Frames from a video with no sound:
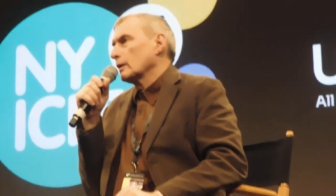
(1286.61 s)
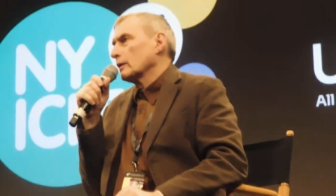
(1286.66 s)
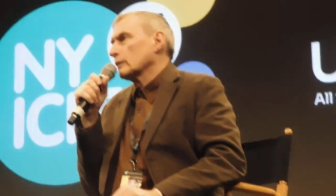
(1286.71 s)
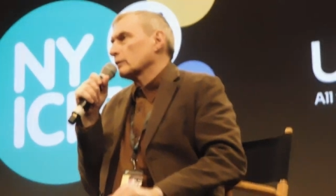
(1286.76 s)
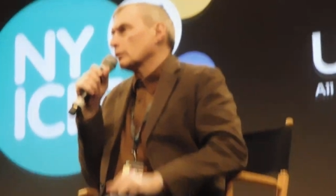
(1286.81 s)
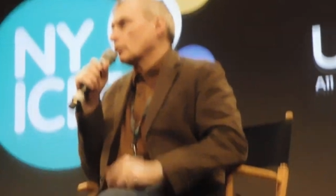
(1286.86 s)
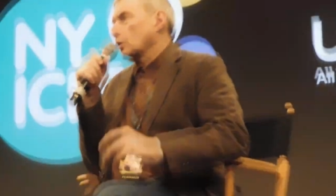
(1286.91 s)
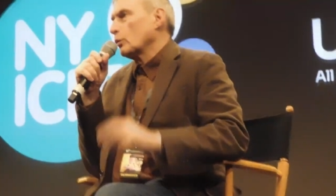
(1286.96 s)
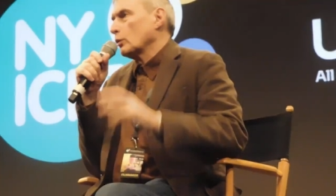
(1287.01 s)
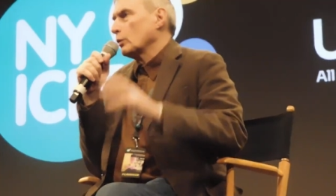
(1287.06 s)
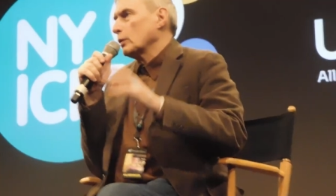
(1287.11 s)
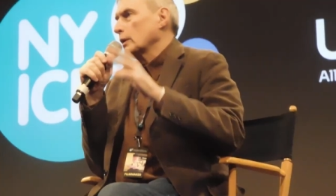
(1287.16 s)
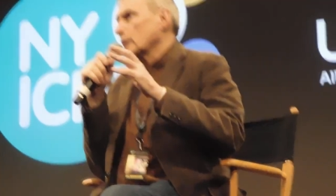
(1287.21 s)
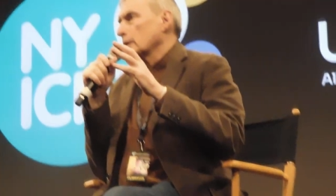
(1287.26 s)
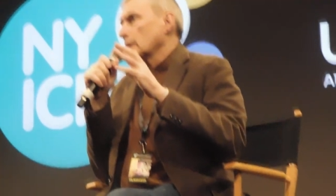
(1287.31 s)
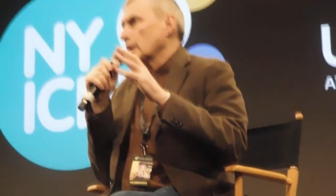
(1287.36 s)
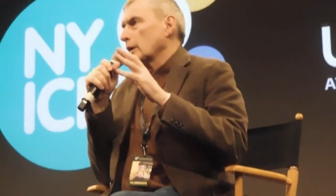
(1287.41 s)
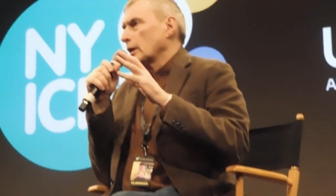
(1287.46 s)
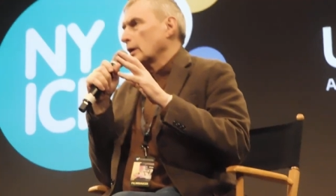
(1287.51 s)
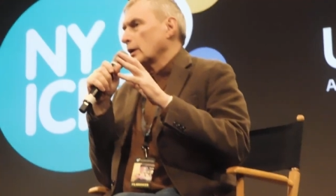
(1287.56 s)
So
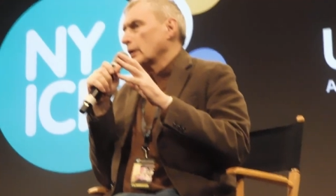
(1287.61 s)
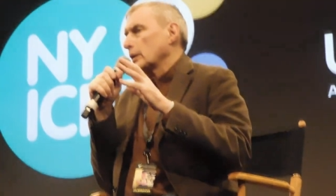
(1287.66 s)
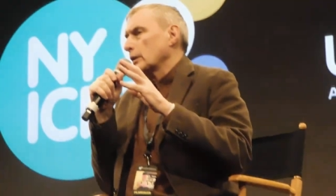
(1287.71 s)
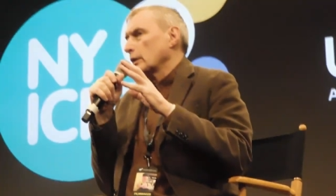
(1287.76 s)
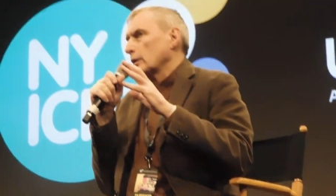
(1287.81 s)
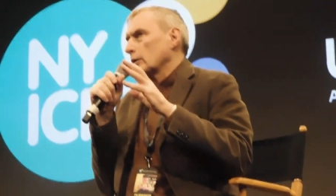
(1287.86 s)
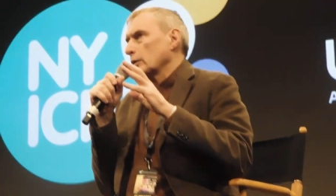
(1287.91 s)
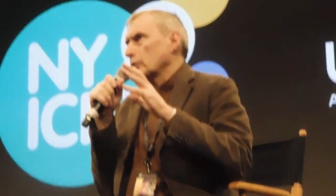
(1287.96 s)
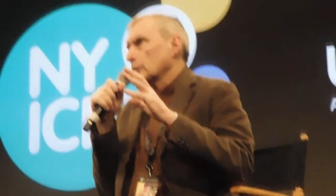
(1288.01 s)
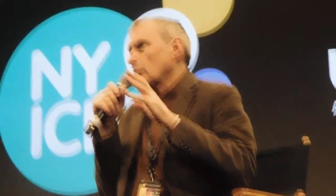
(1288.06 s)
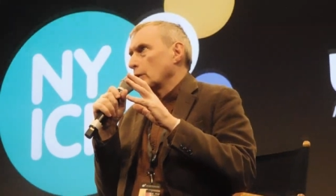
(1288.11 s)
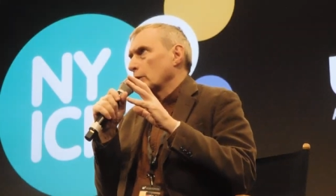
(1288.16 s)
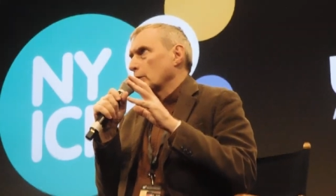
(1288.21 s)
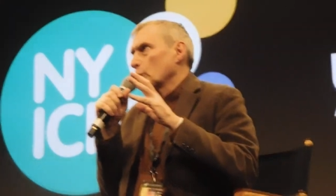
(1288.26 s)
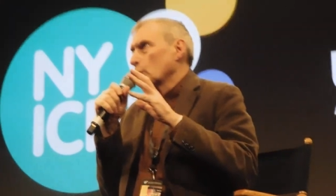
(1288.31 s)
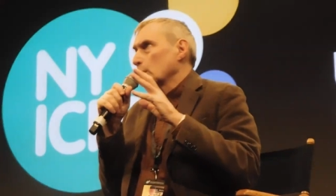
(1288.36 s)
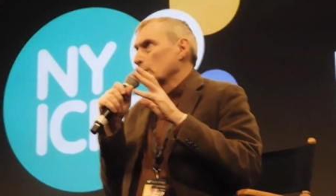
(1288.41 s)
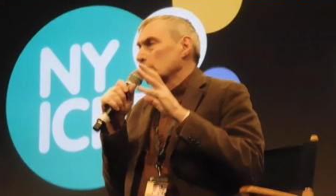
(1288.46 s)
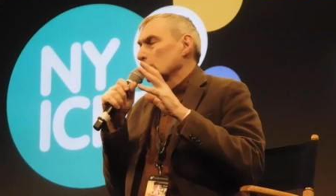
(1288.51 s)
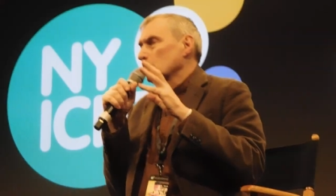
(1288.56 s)
uh,
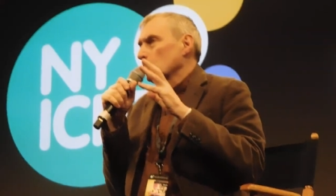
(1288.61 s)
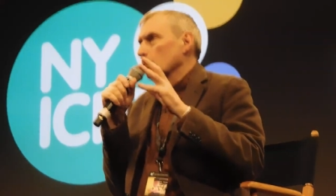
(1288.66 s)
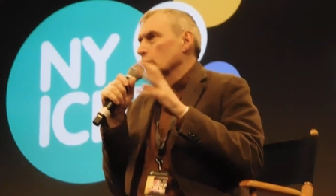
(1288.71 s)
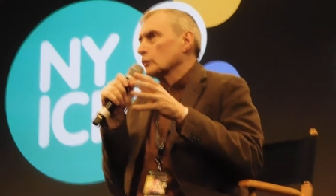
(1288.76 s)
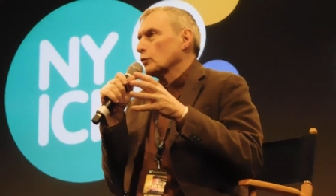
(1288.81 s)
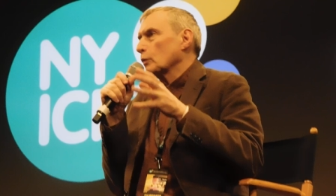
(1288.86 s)
we use